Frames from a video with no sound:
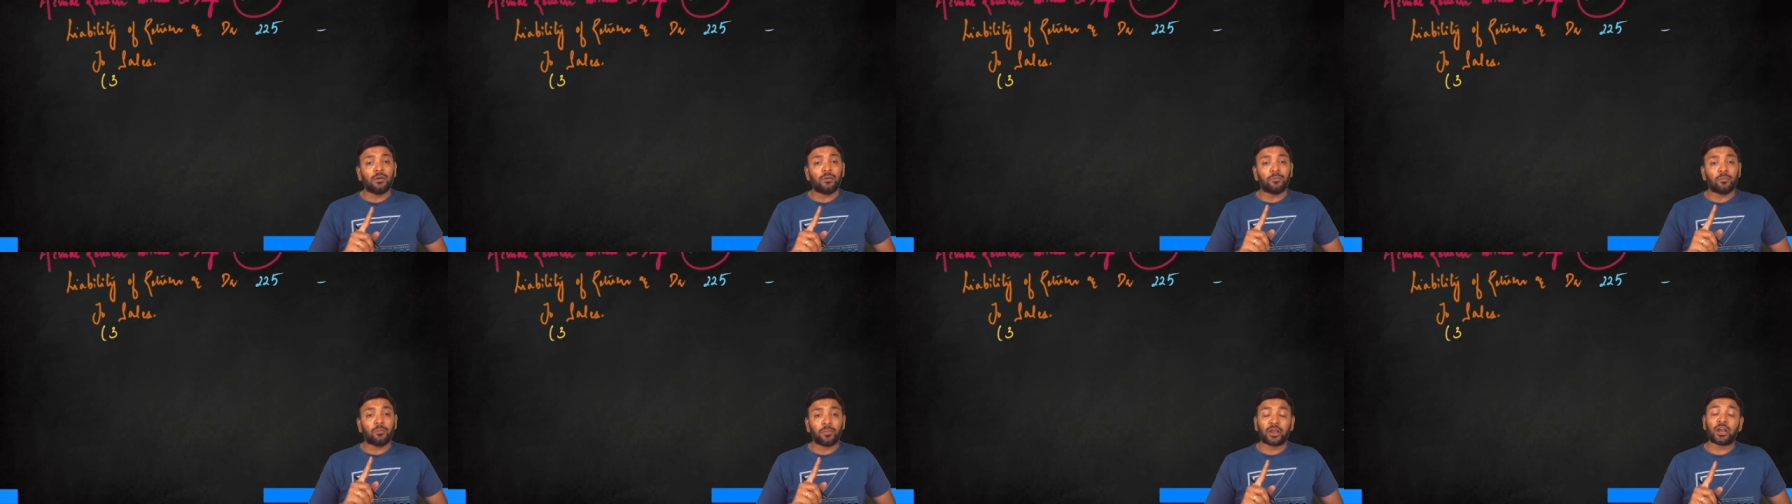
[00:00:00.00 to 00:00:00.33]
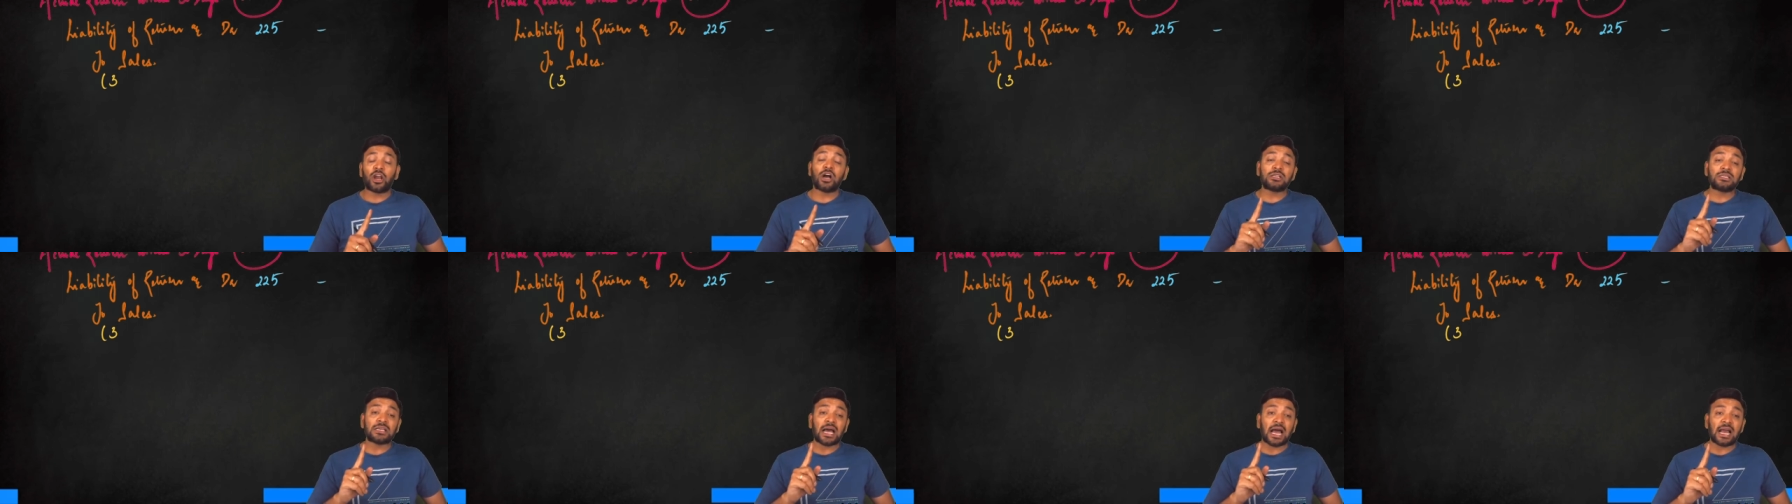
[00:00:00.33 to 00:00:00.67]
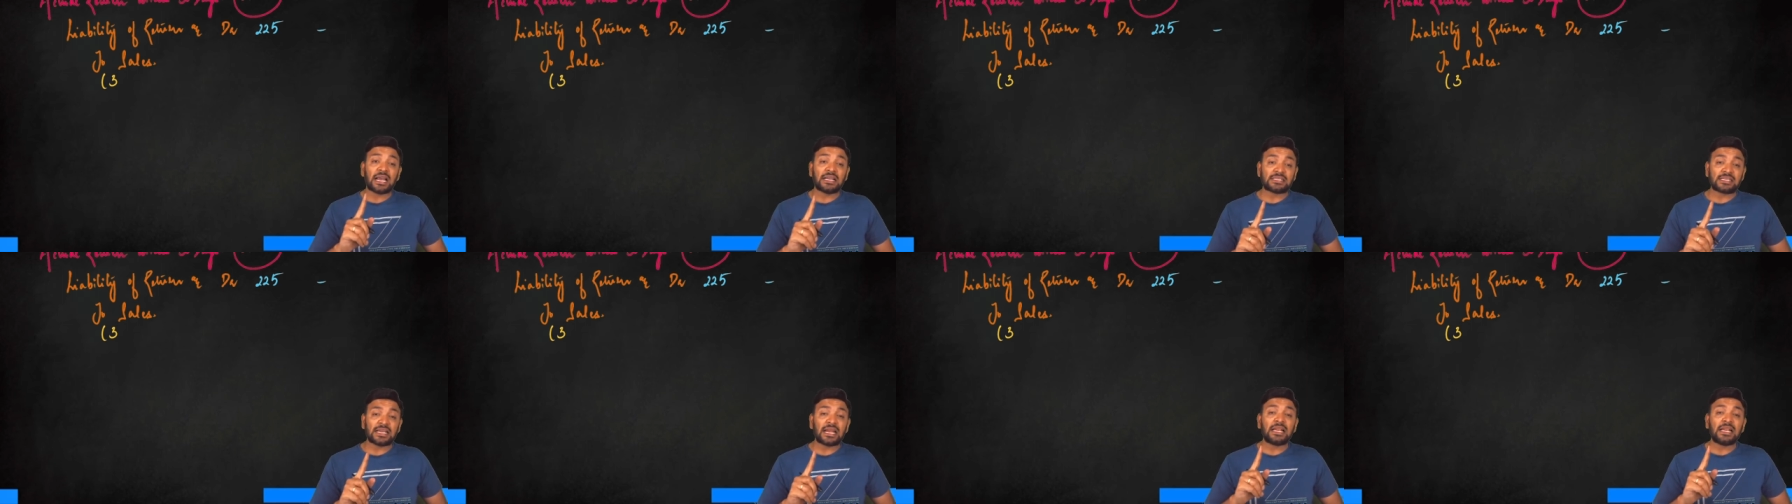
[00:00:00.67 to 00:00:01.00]
because I
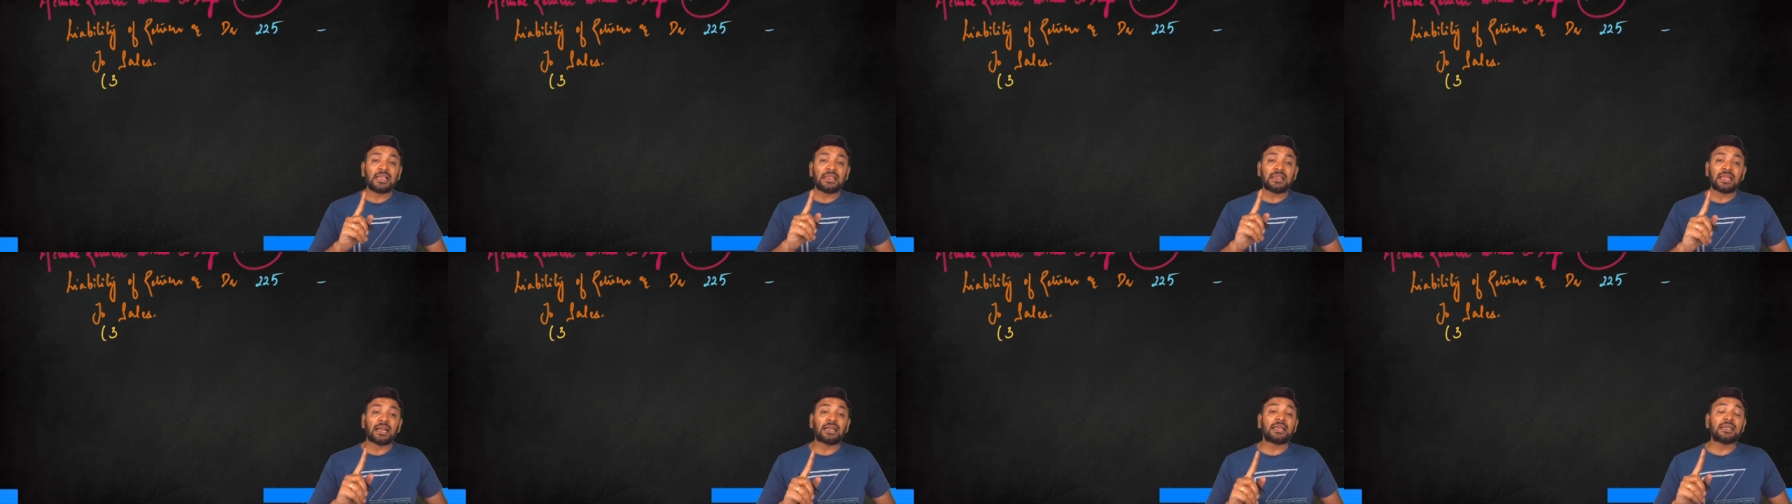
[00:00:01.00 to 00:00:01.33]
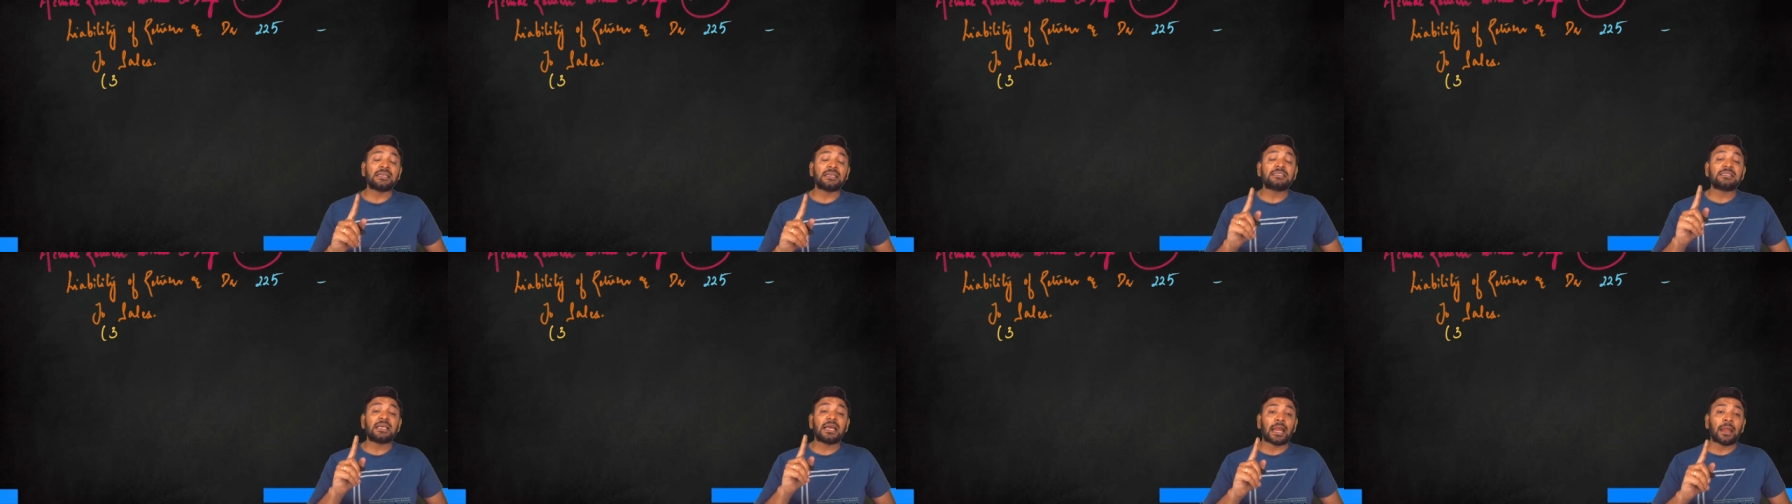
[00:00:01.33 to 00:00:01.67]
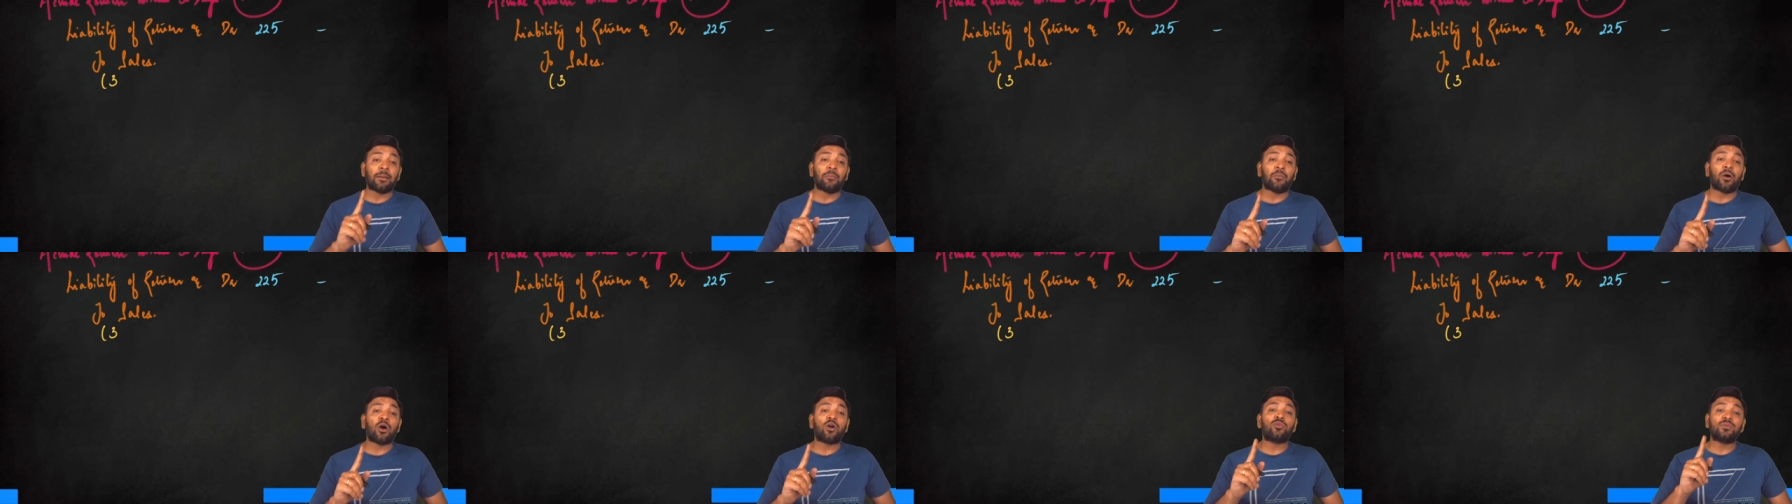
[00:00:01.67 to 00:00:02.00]
said that is the
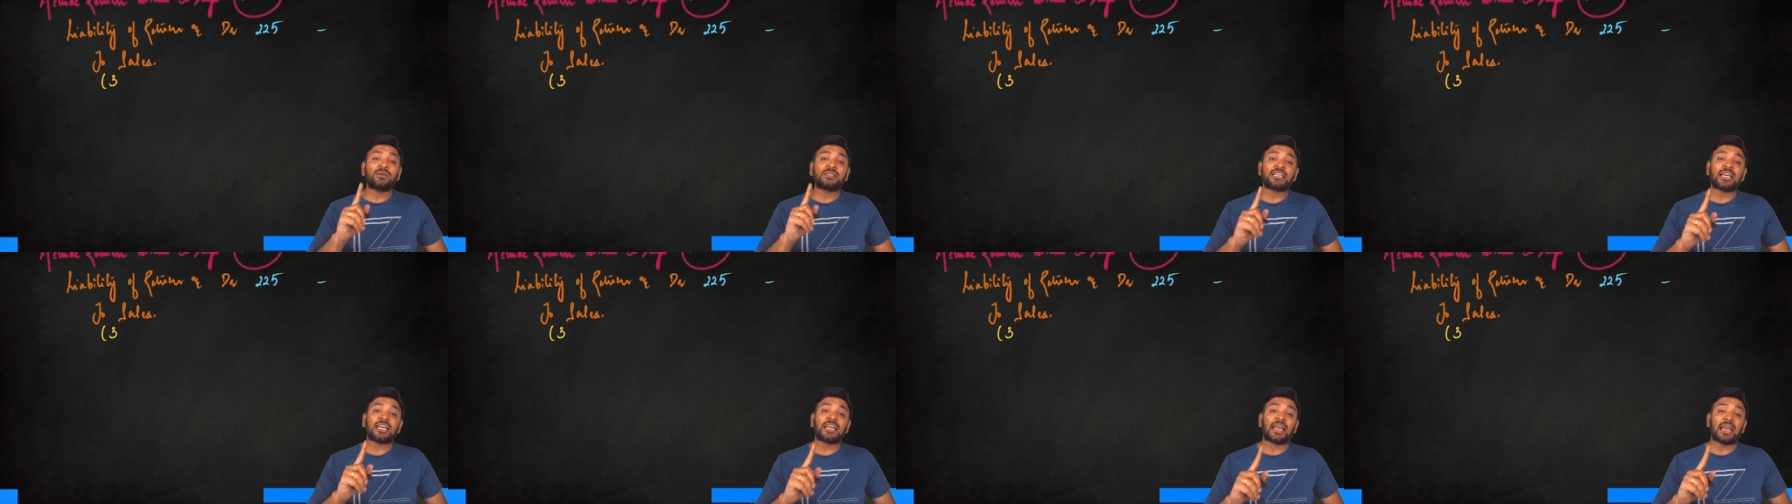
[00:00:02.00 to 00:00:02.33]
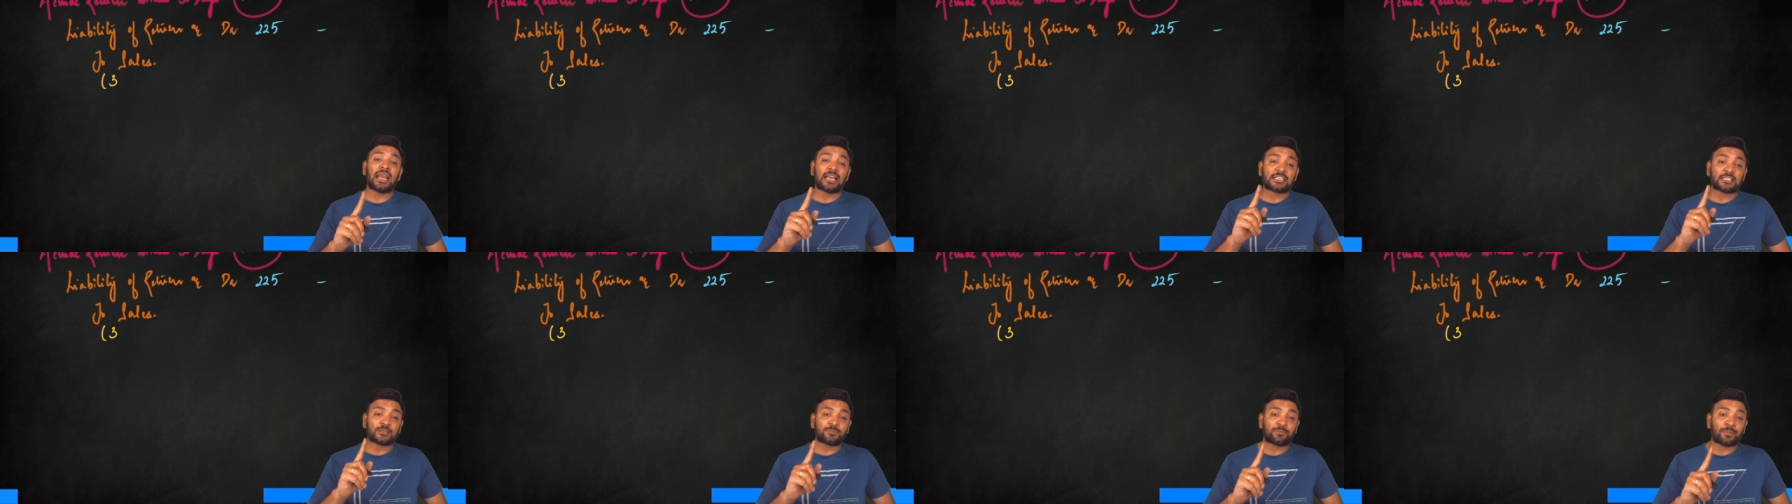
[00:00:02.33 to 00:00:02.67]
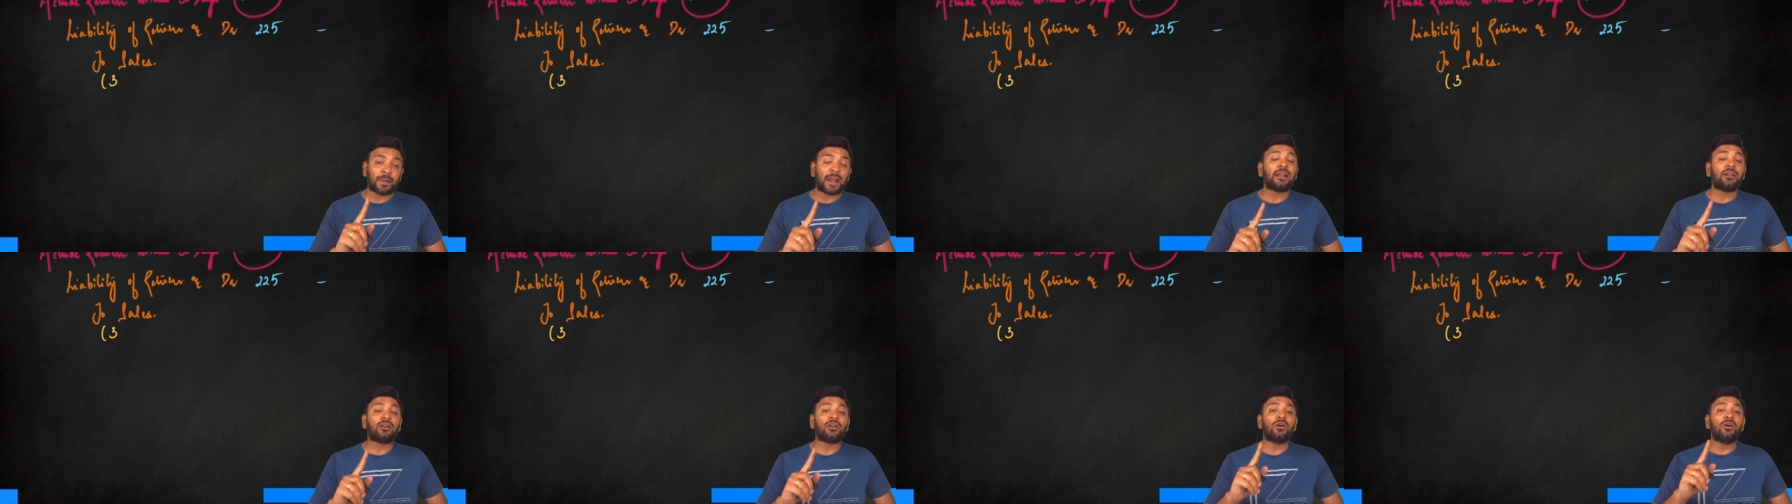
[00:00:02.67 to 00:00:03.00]
amount which I
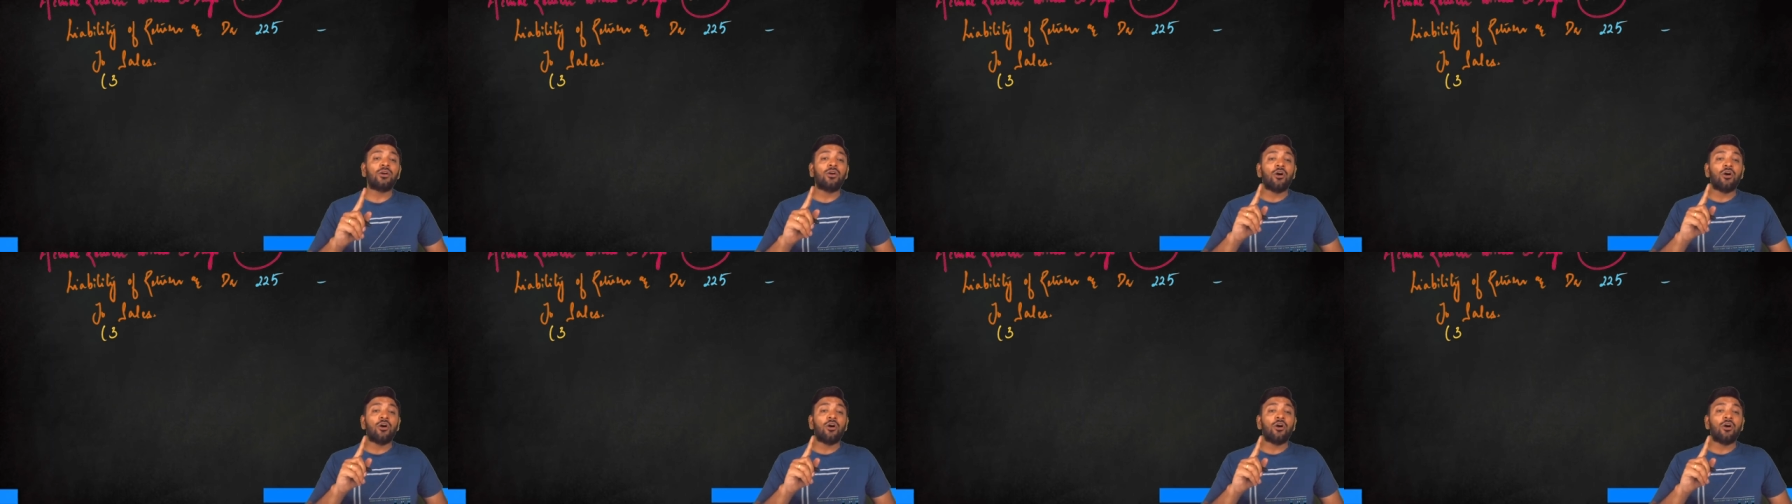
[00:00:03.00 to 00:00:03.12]
expect